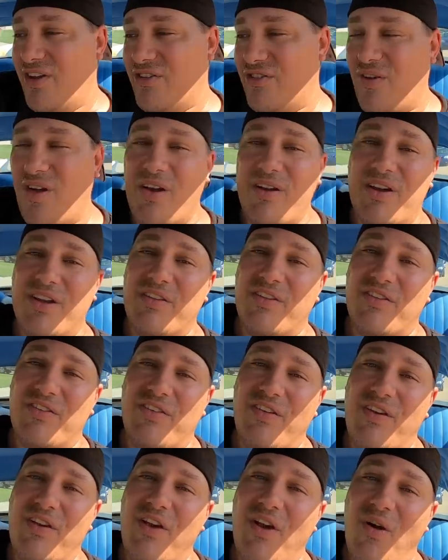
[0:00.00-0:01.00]
trying to get this
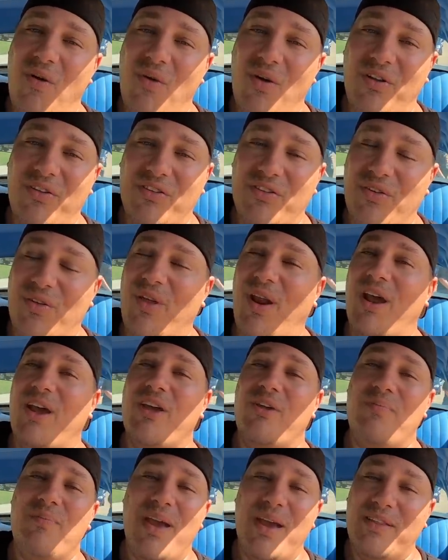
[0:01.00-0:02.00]
thing going so that I
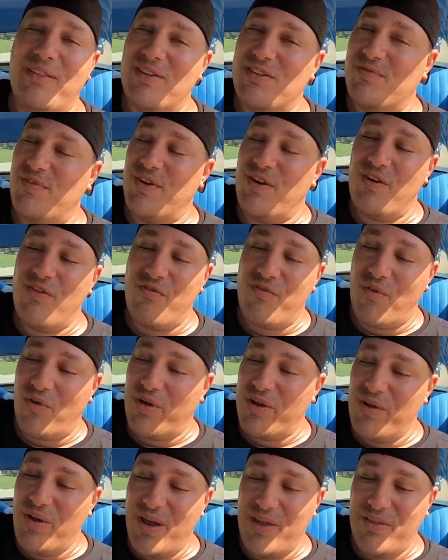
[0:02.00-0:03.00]
could make this video for you.